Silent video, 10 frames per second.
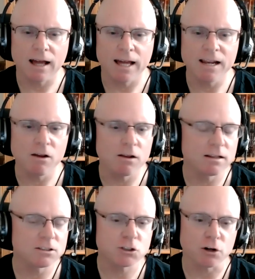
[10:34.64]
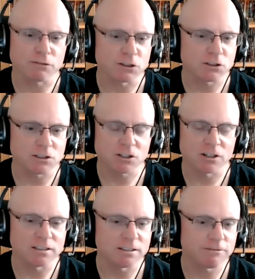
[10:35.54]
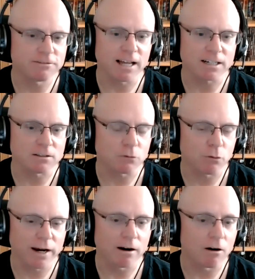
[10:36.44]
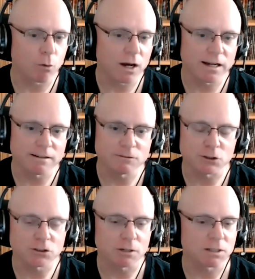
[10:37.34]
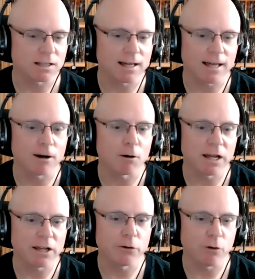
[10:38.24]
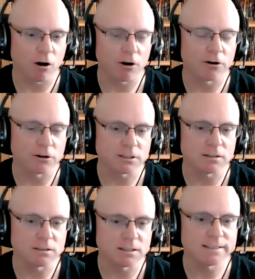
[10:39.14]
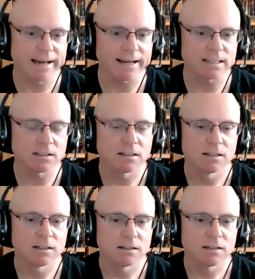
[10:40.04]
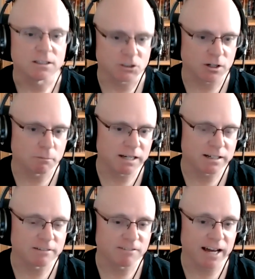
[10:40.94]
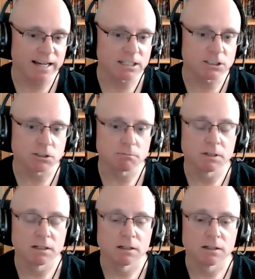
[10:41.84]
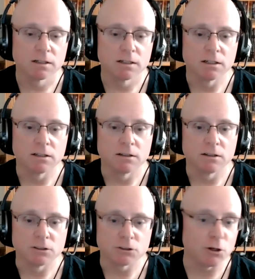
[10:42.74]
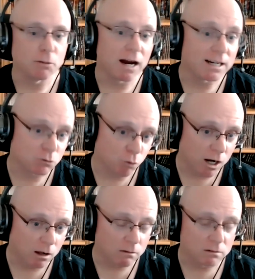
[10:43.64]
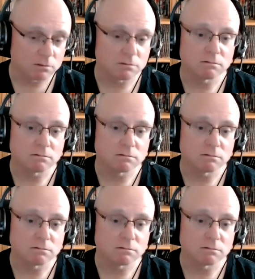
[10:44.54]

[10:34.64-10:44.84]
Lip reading: any surface that's going to deflect radar waves or something like that, or make you harder to detect, is going to be an advantage. So you might as well